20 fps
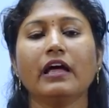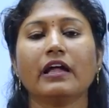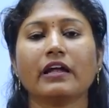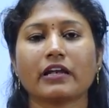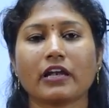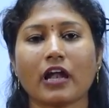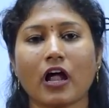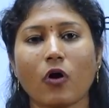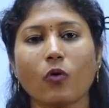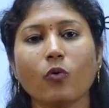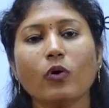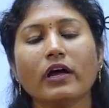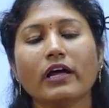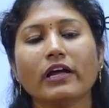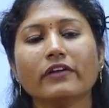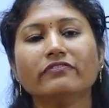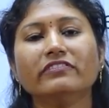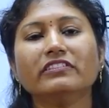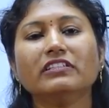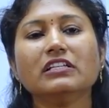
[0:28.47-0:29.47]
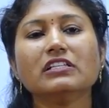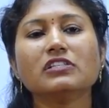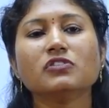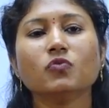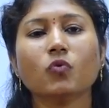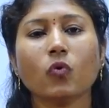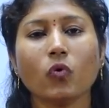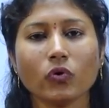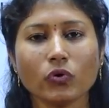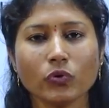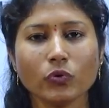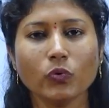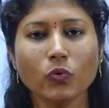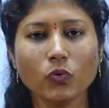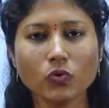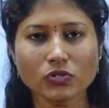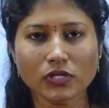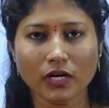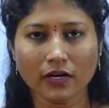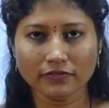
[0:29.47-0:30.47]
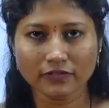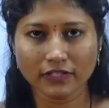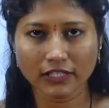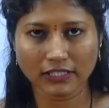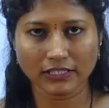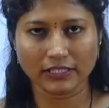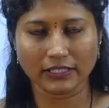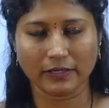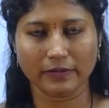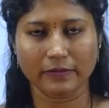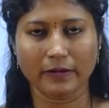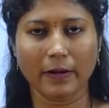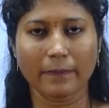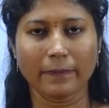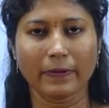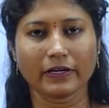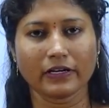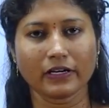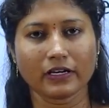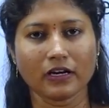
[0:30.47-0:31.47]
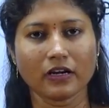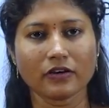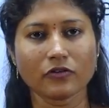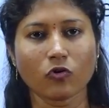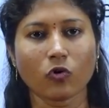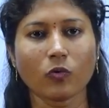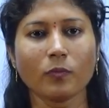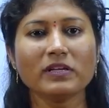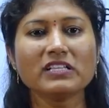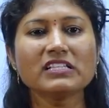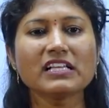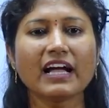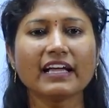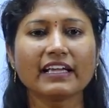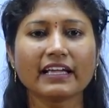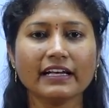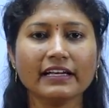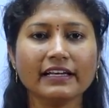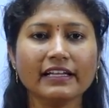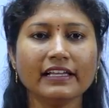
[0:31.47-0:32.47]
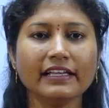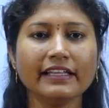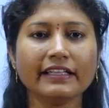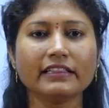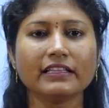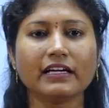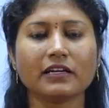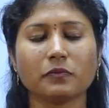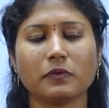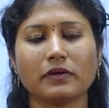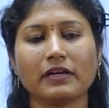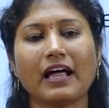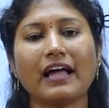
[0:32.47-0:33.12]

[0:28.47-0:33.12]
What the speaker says: Now, if there is no use of that particular node, means I can delete that one.